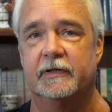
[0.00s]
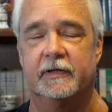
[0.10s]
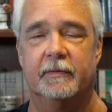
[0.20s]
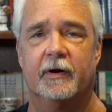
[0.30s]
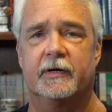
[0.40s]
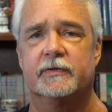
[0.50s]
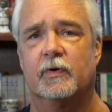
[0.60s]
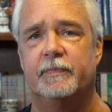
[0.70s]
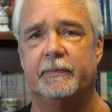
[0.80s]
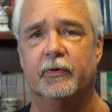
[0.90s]
that the Americans
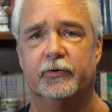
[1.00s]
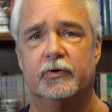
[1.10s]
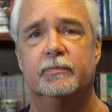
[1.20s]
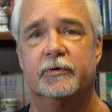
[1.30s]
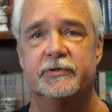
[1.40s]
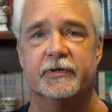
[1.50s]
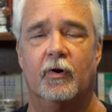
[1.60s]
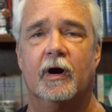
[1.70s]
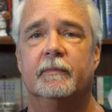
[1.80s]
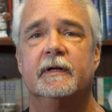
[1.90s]
were people numerous and
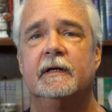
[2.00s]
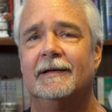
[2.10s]
armed.